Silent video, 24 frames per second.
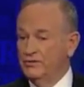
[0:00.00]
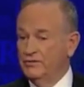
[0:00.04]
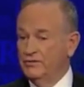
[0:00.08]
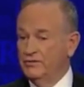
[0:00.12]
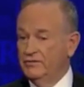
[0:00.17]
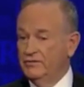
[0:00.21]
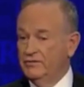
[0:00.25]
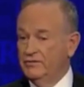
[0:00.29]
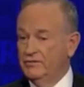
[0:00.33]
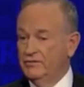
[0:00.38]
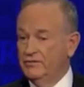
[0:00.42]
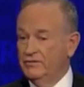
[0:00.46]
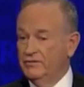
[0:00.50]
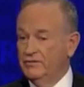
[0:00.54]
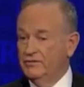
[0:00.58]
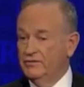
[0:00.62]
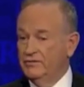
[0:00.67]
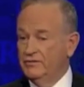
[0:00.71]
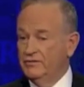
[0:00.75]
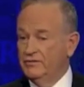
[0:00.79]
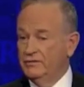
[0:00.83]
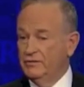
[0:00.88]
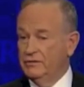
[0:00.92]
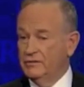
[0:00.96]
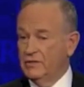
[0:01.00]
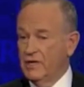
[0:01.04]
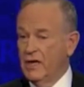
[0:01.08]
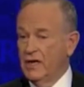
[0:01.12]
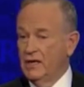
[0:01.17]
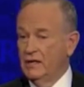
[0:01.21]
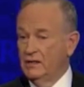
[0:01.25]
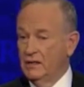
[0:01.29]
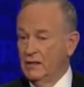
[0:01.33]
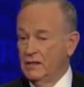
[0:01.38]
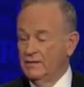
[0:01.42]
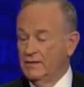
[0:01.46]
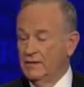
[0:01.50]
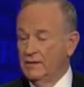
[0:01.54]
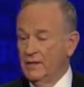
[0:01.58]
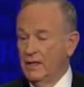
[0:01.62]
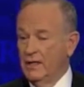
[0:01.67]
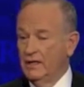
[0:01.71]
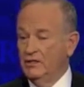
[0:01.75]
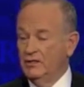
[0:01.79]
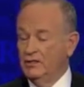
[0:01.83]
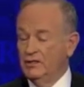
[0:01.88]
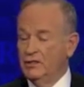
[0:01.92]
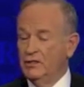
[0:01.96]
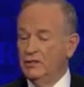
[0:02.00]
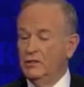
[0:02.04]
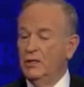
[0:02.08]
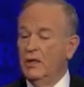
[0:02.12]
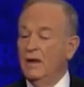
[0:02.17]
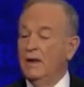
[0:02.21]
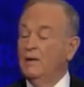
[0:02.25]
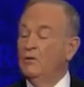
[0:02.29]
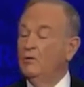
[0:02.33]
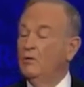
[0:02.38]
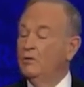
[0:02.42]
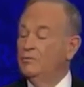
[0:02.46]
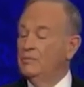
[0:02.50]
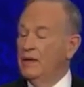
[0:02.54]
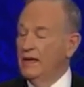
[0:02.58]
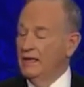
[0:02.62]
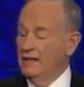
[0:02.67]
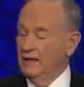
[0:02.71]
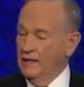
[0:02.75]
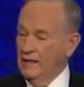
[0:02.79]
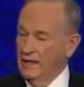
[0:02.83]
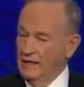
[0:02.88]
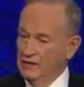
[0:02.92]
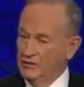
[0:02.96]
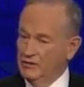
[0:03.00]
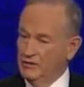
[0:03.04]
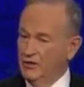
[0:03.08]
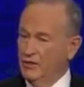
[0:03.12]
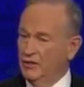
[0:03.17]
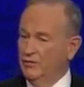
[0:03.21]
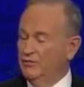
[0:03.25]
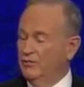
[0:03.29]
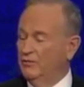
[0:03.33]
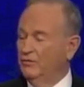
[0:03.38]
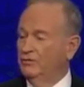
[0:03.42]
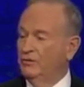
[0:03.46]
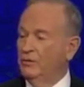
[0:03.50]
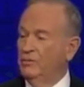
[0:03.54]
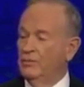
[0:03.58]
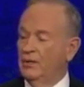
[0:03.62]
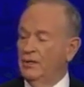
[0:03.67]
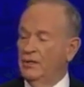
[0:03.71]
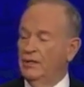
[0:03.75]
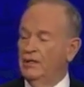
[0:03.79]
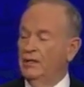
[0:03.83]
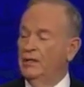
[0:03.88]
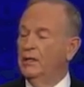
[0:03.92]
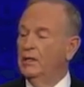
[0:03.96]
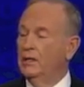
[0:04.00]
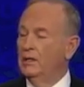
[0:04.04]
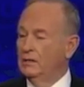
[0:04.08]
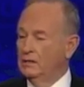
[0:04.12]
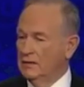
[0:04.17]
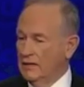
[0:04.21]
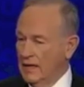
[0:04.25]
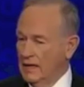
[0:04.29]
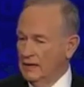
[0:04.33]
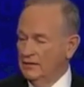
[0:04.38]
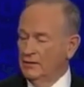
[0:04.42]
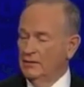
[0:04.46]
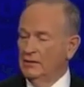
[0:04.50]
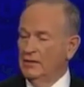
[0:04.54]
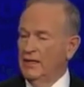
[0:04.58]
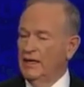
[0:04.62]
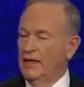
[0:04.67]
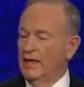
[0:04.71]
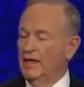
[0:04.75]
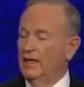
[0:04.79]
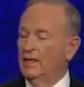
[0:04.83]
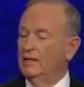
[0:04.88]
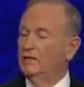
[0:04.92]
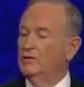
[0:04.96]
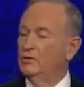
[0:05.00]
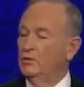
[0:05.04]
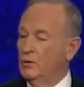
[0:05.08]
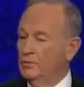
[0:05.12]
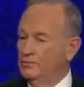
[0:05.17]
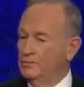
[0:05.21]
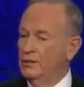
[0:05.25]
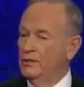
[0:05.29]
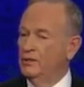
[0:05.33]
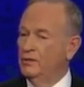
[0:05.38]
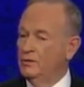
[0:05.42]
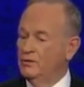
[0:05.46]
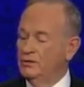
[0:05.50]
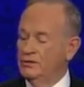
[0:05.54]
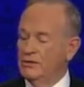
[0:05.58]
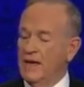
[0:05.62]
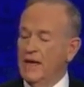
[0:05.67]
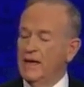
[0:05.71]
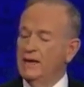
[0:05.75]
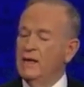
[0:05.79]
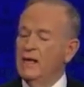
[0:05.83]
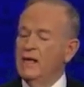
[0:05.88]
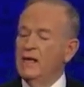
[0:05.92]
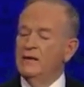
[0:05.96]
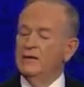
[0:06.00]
a certain lifestyle on the nation would make it easier for somebody down the lane to abuse that.